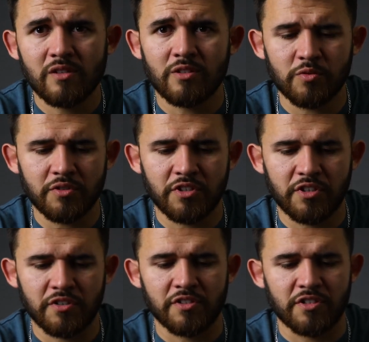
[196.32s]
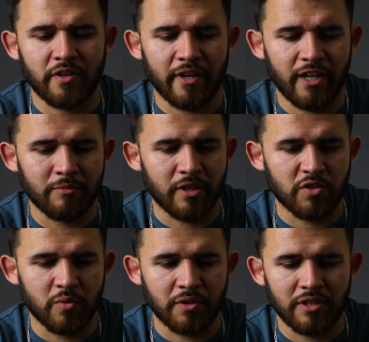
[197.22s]
So I was really curious. You know, I had my
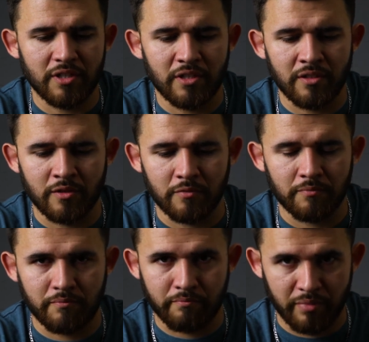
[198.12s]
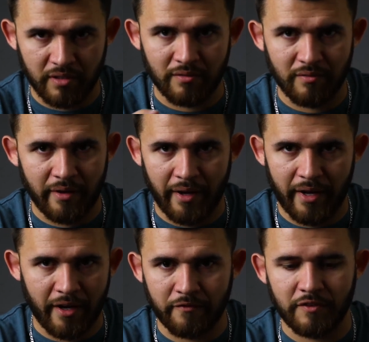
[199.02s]
20D, you know, big
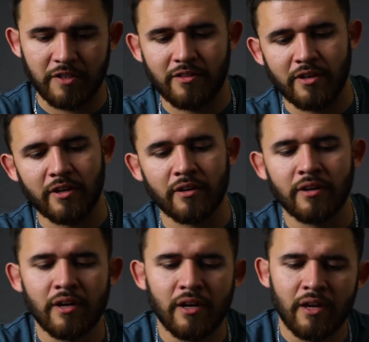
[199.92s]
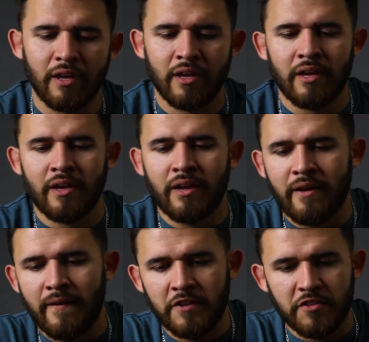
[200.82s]
hefty thing,
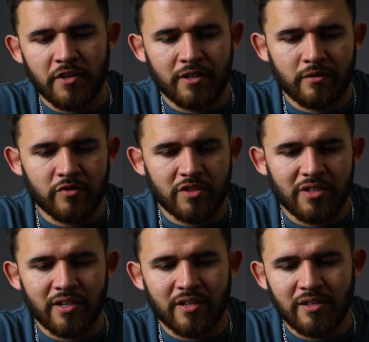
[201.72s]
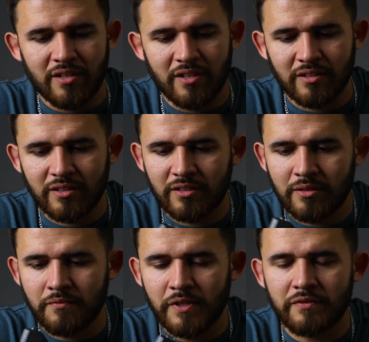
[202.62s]
and the thought of just like a little
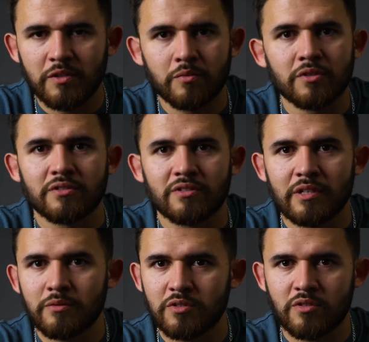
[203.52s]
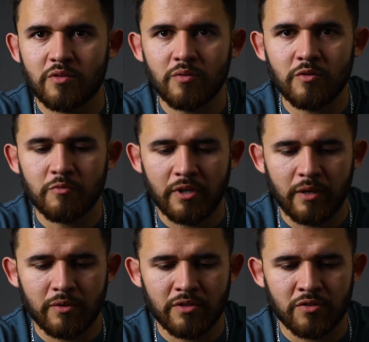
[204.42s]
M50 was cool, but
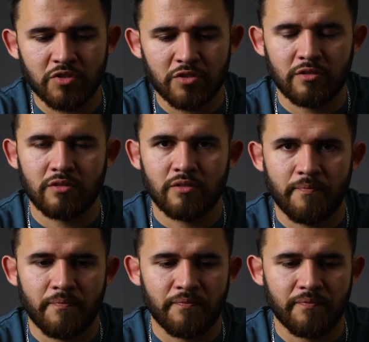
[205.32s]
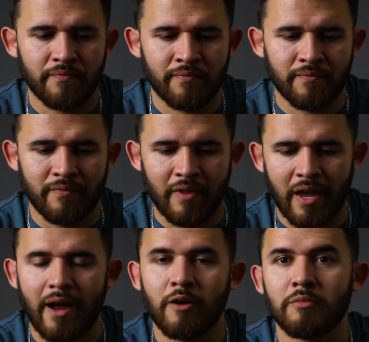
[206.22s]
I wasn't sure
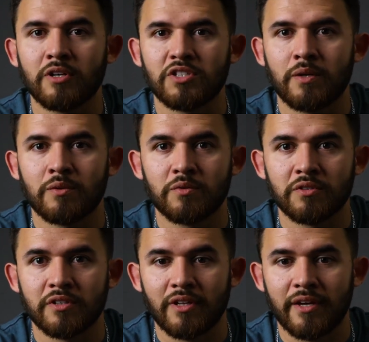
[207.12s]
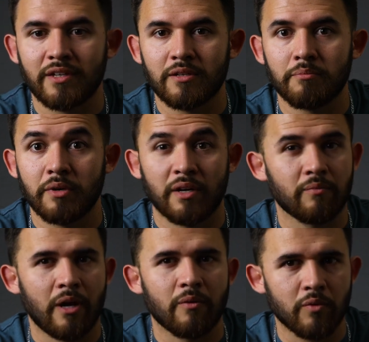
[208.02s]
how much I would really like it, but
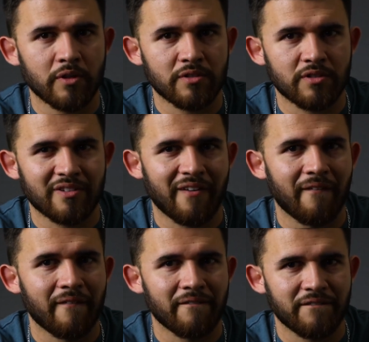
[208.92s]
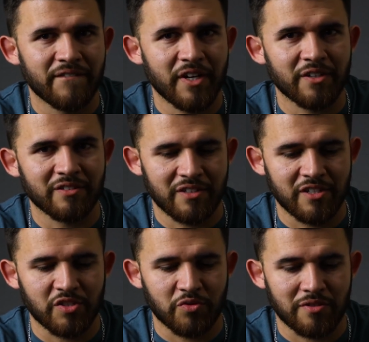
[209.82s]
I was barely
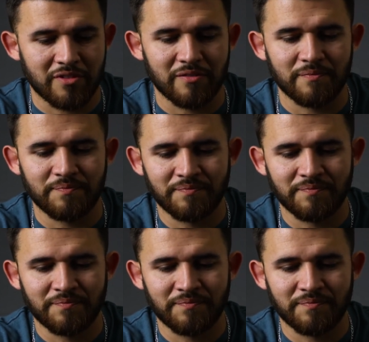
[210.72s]
interested.